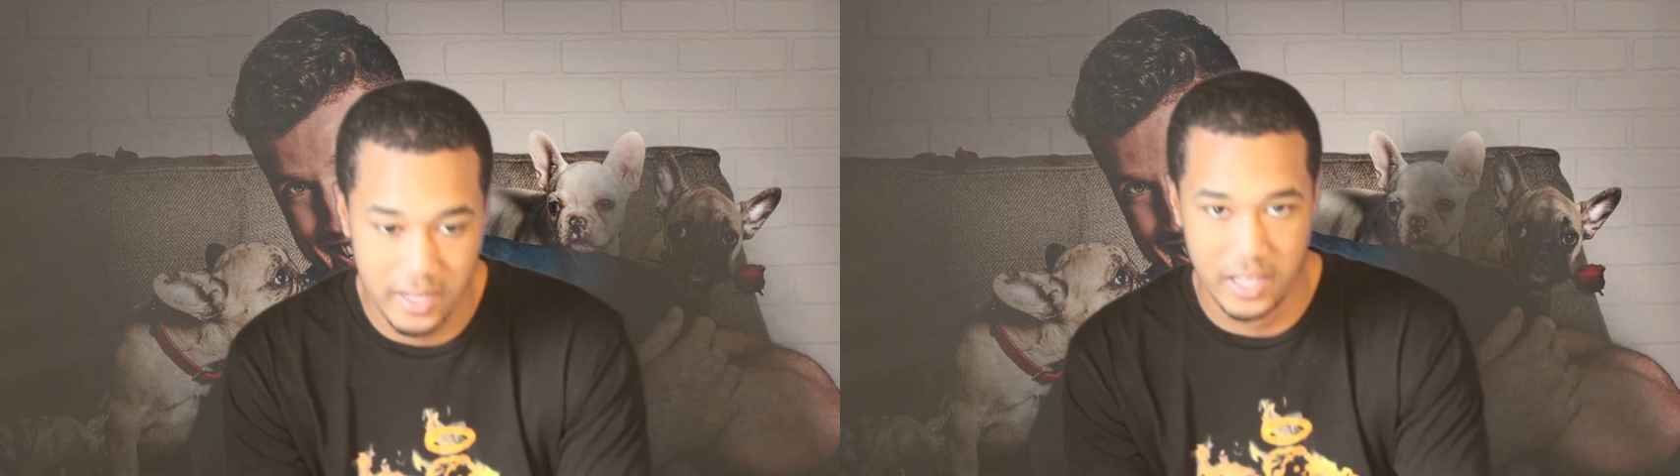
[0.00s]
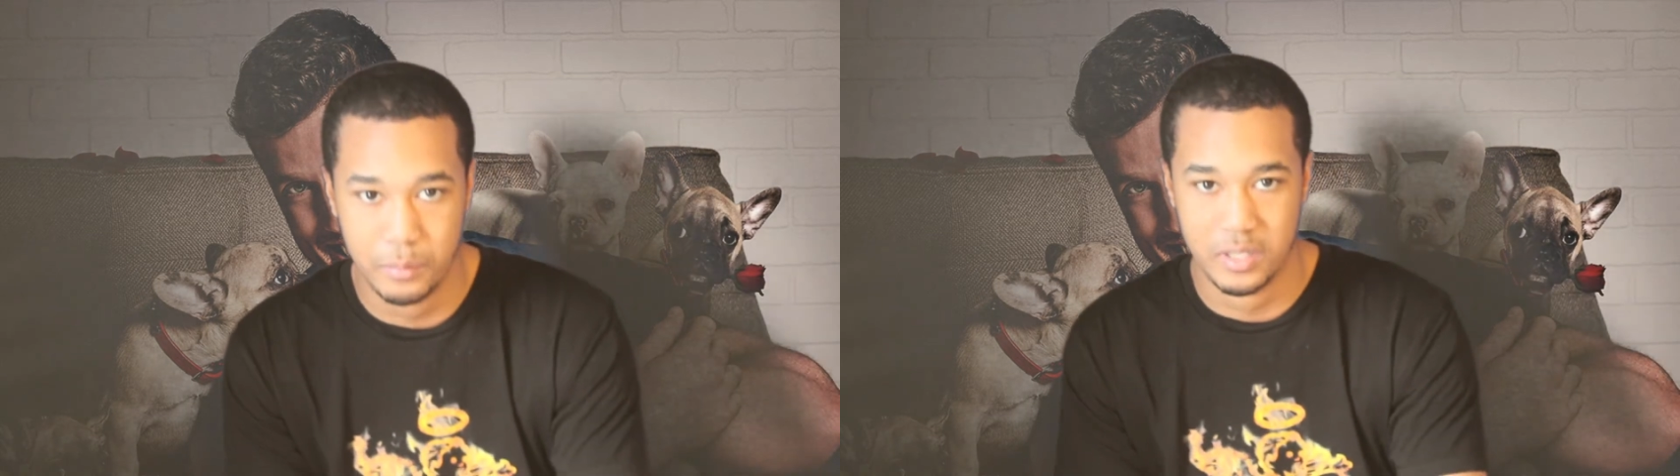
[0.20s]

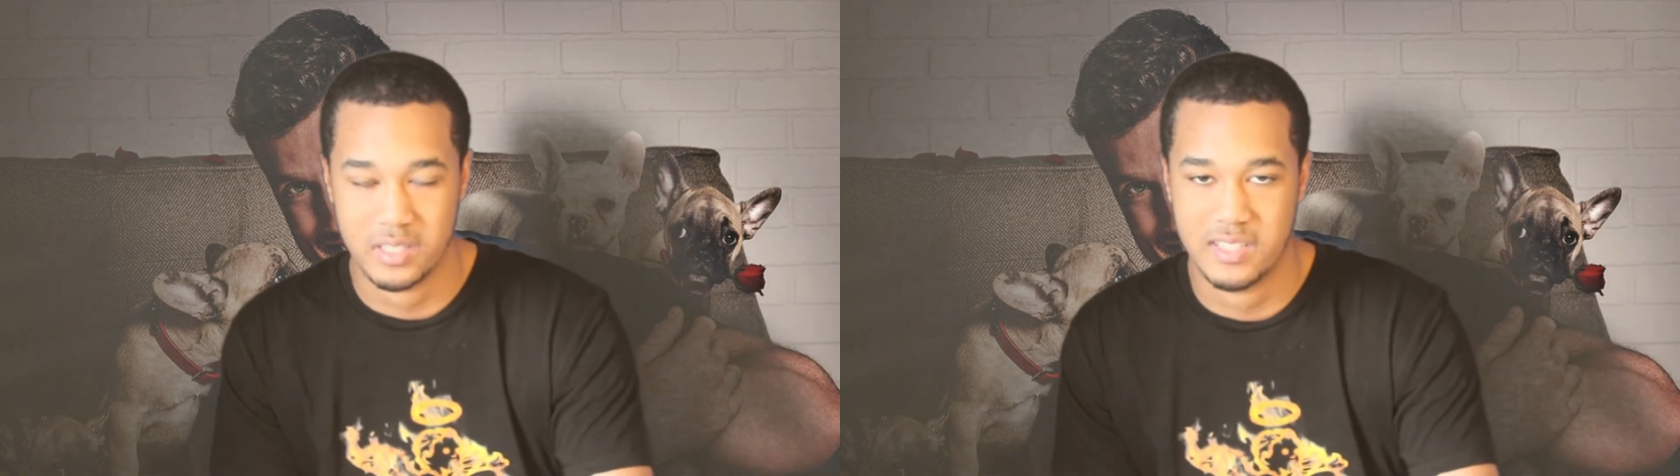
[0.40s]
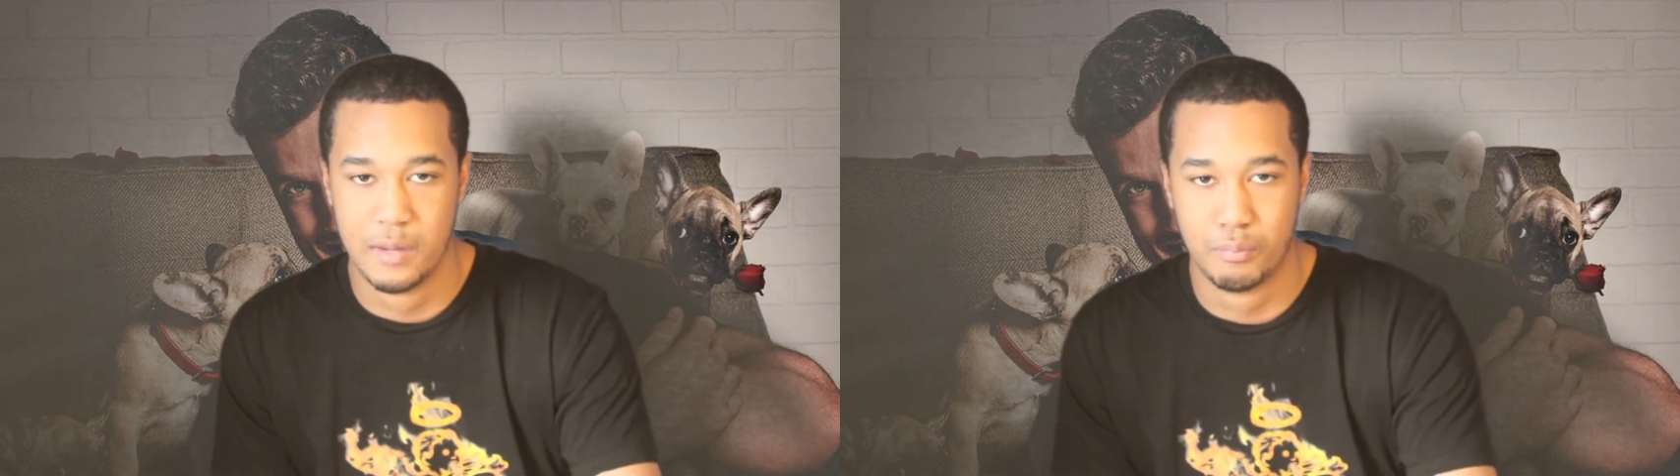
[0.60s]
date
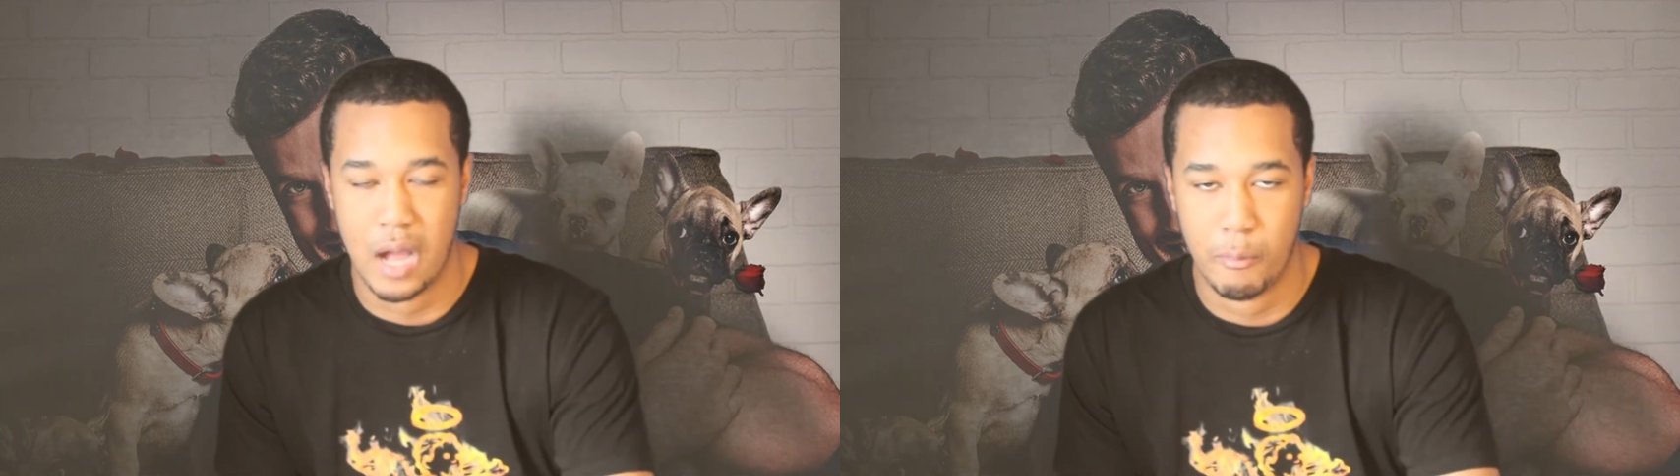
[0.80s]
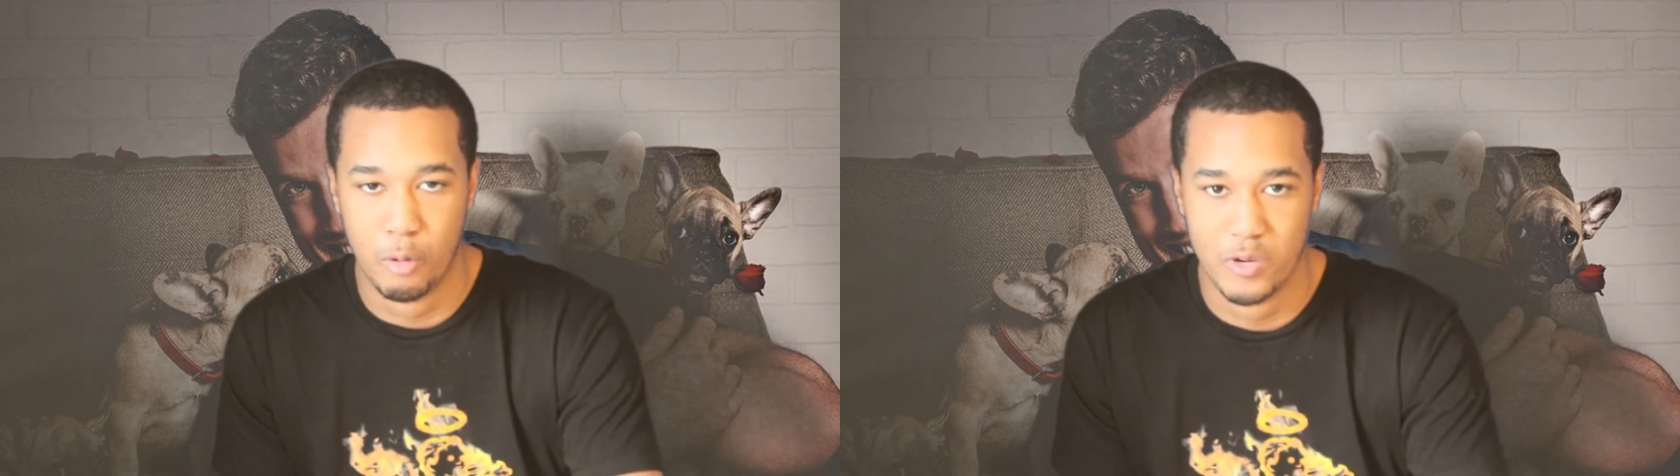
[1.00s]
because that
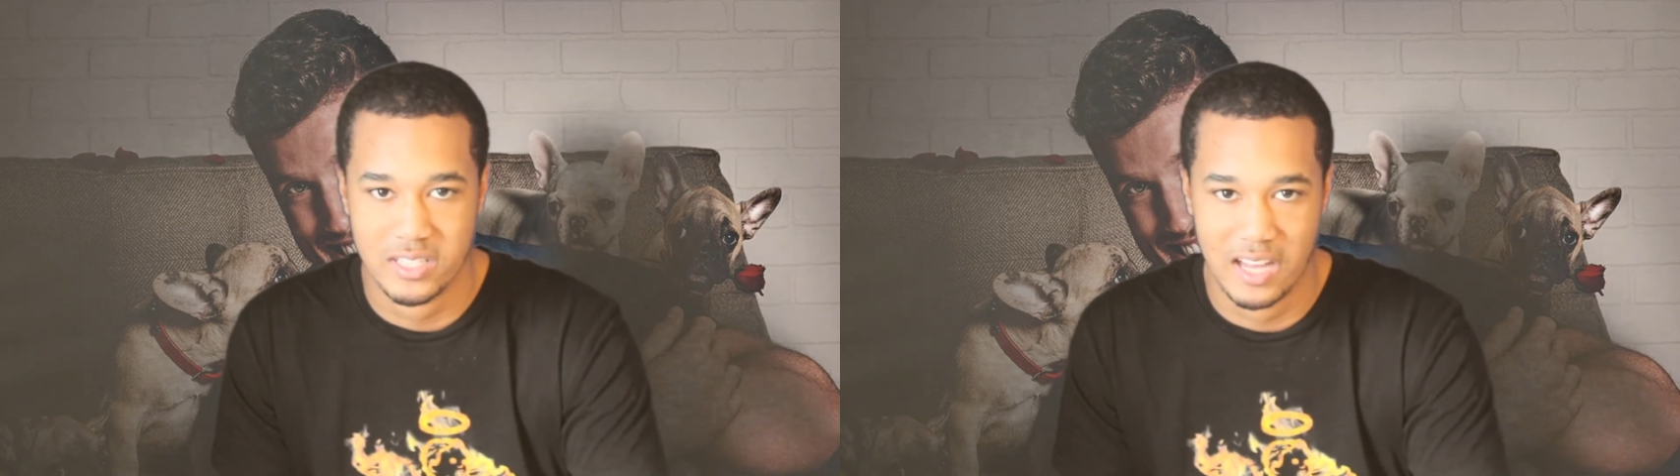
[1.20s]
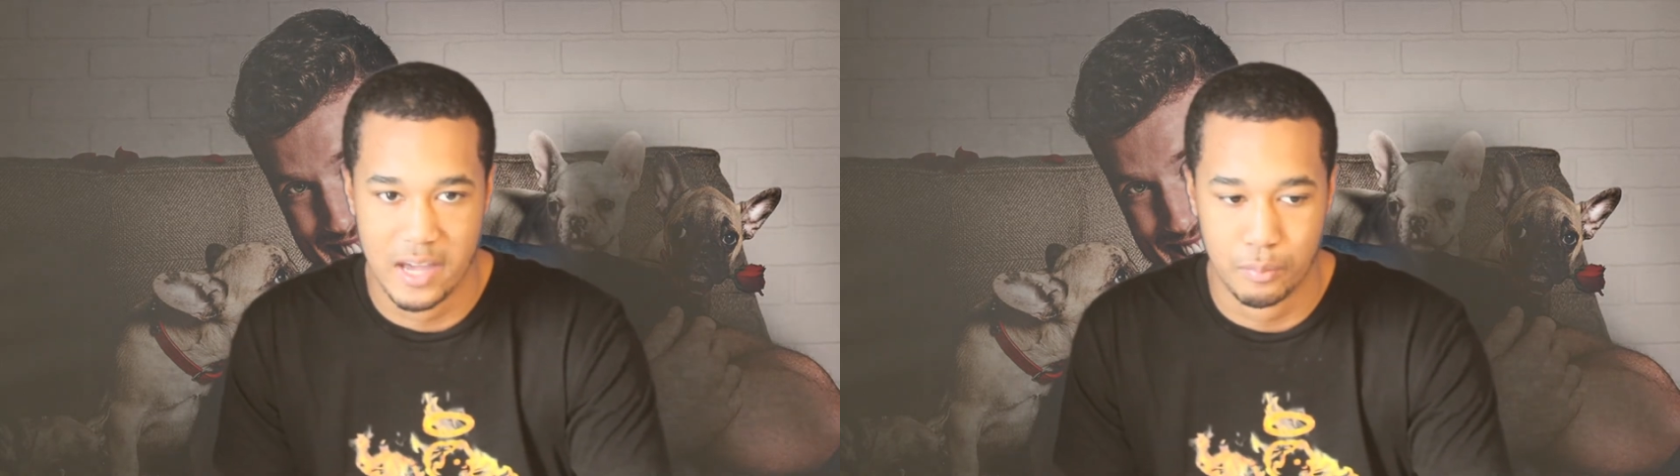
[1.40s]
probably
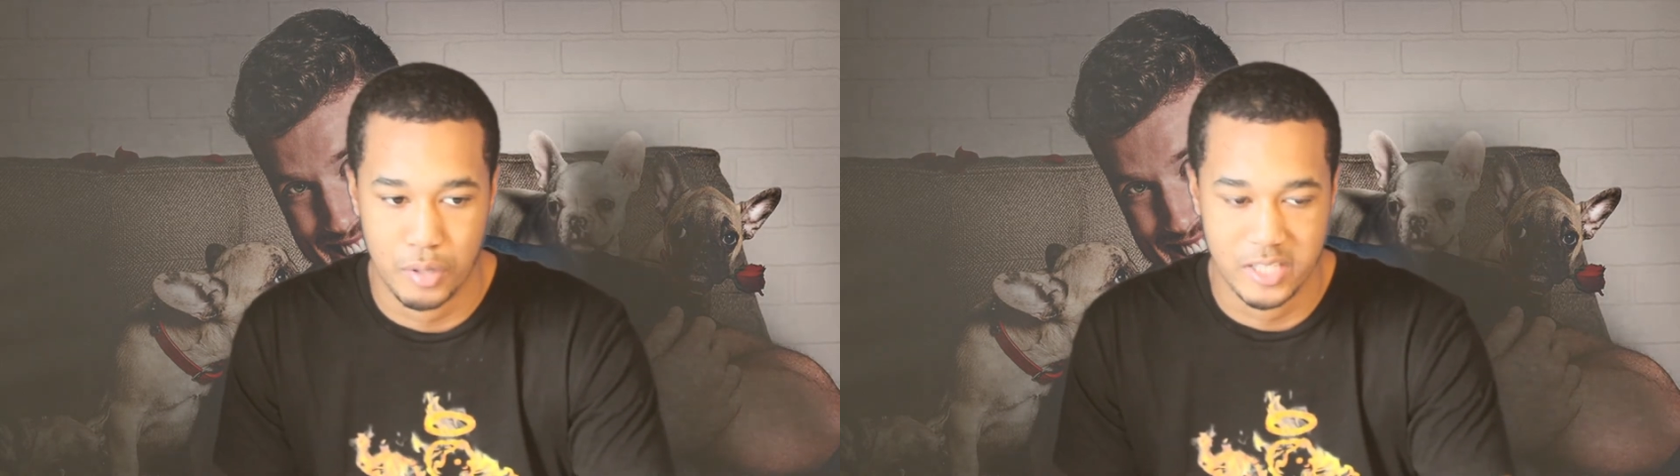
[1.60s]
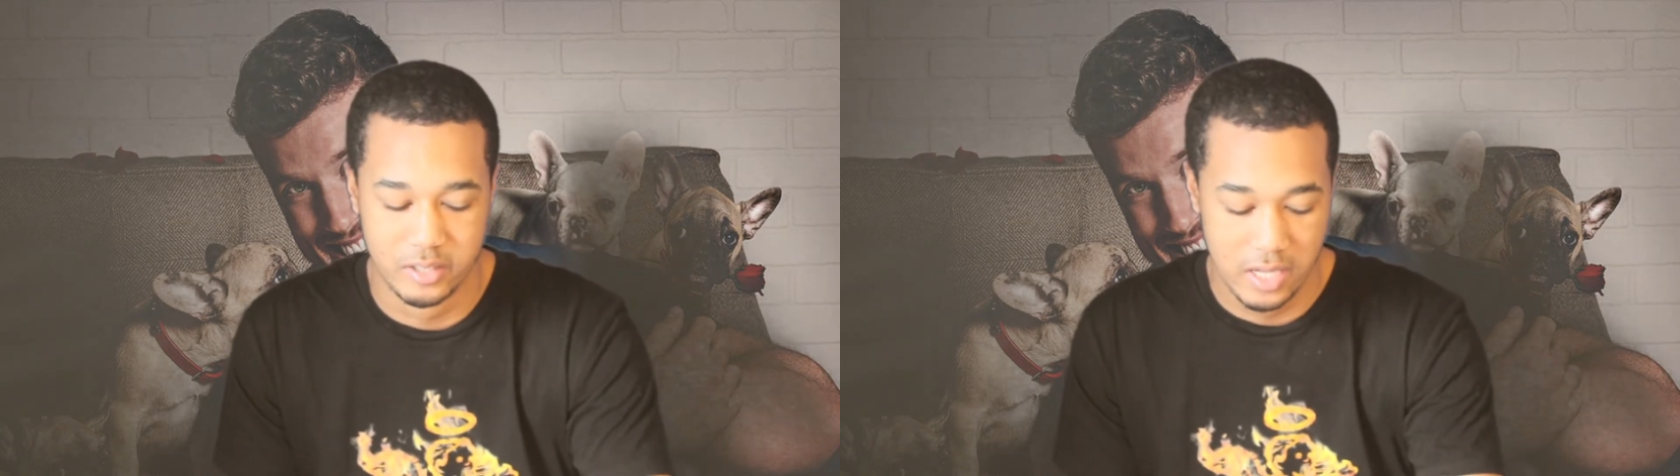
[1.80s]
was a lot of
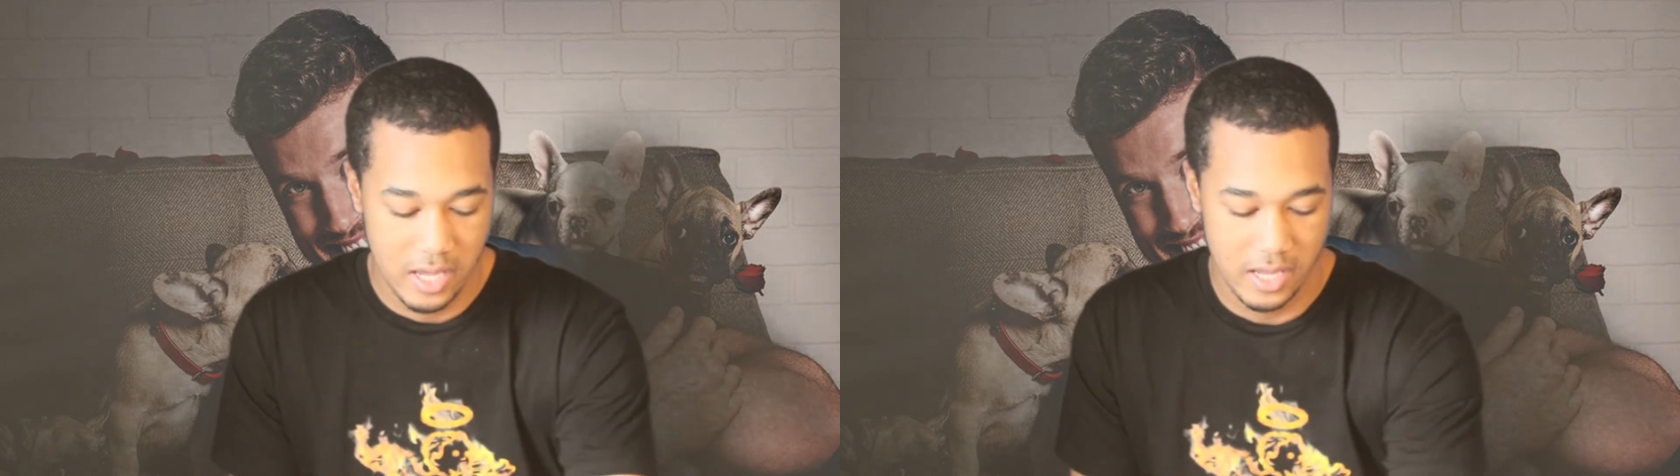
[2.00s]
pressure.